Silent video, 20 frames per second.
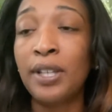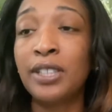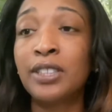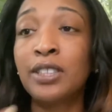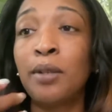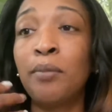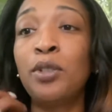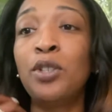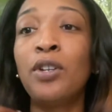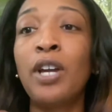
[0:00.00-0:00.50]
And
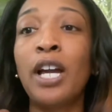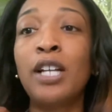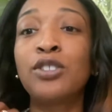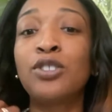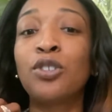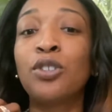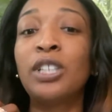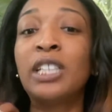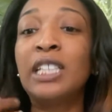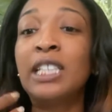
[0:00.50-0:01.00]
some of you guys
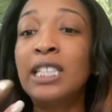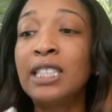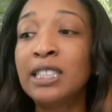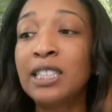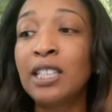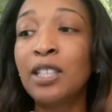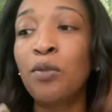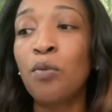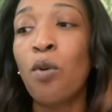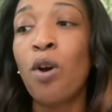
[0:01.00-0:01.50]
are
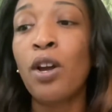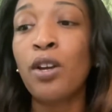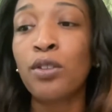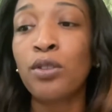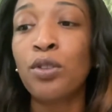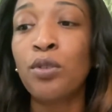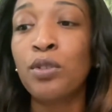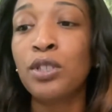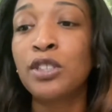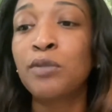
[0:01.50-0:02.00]
easily walking
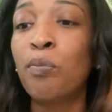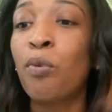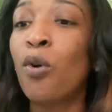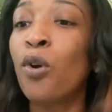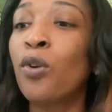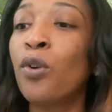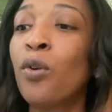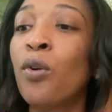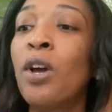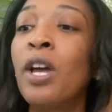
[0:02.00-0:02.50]
through this
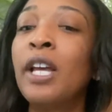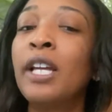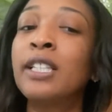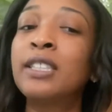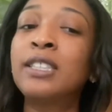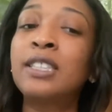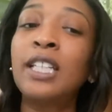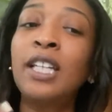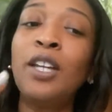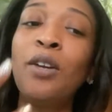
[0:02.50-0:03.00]
portal,
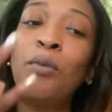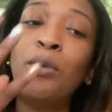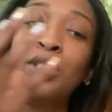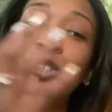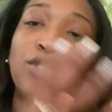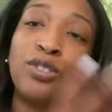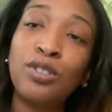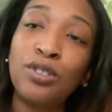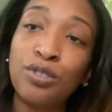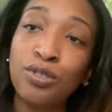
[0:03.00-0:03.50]
seeing
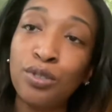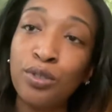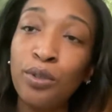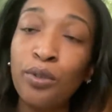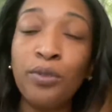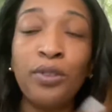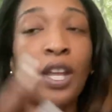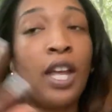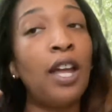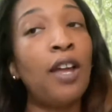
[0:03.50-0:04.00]
what's the
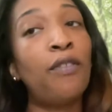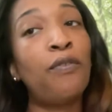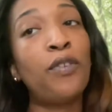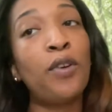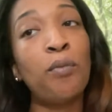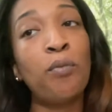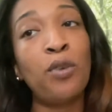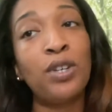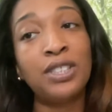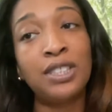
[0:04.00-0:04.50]
truth,
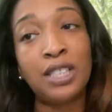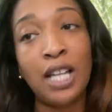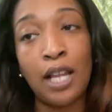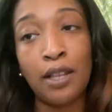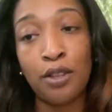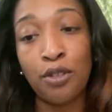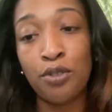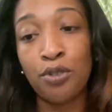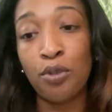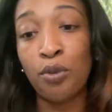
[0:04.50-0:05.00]
from what's
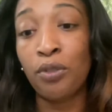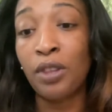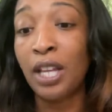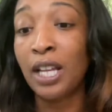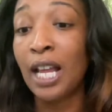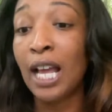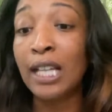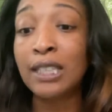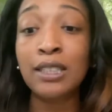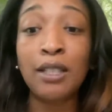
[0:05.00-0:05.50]
not the truth.
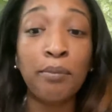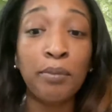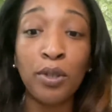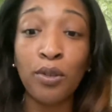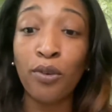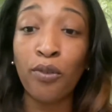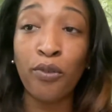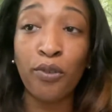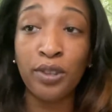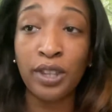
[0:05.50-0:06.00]
And that's a
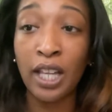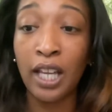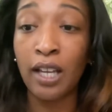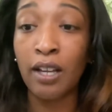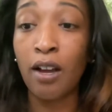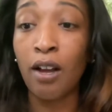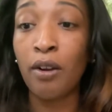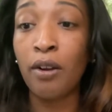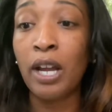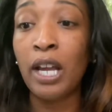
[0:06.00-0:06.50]
beautiful thing,
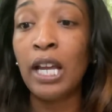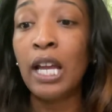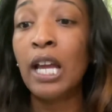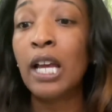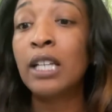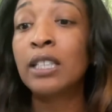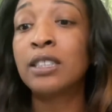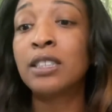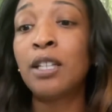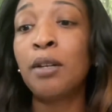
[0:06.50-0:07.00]
all right?
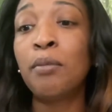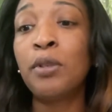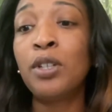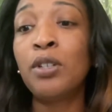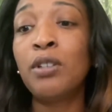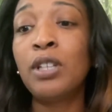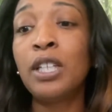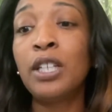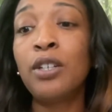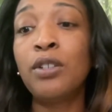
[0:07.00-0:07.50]
Some of
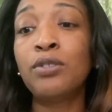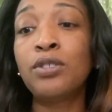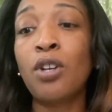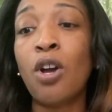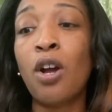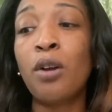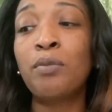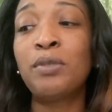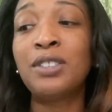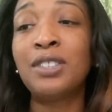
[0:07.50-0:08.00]
you Leos
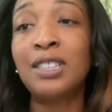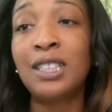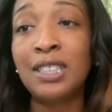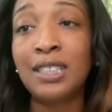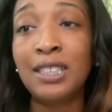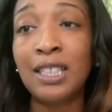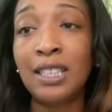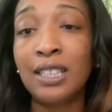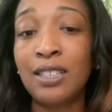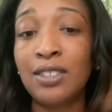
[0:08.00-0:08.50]
are
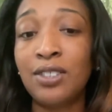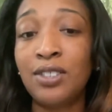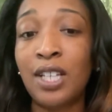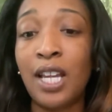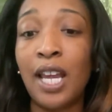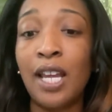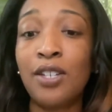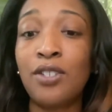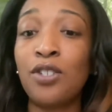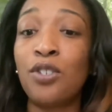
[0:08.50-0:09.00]
resisting this
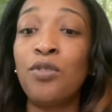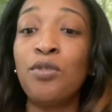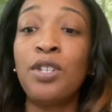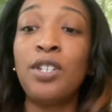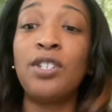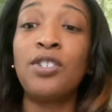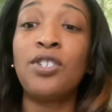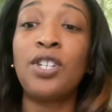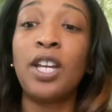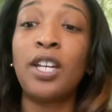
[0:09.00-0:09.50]
change and you
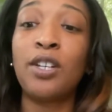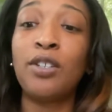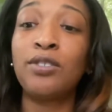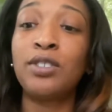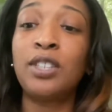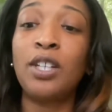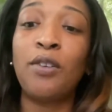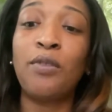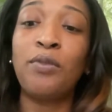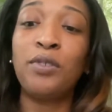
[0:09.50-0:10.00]
need to check
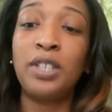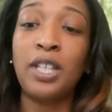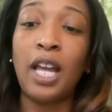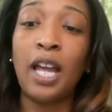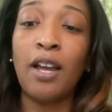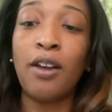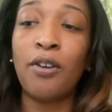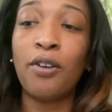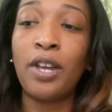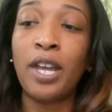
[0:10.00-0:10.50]
yourself with
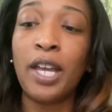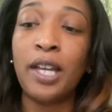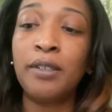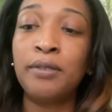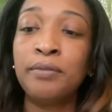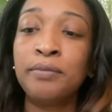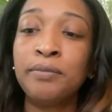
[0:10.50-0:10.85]
that, okay?